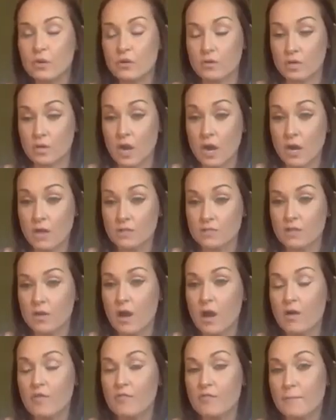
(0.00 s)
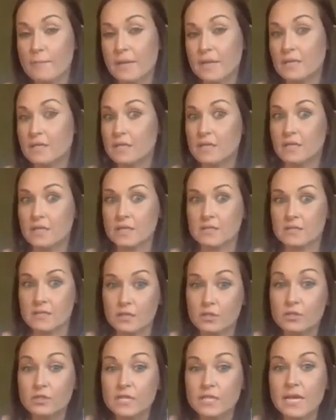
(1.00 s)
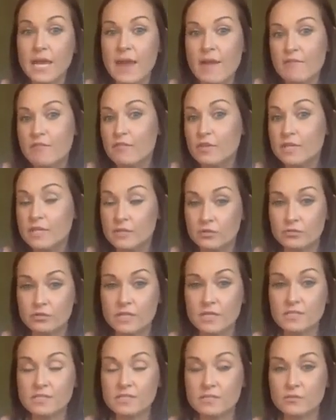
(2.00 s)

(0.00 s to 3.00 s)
cause of mainly like literally every illness,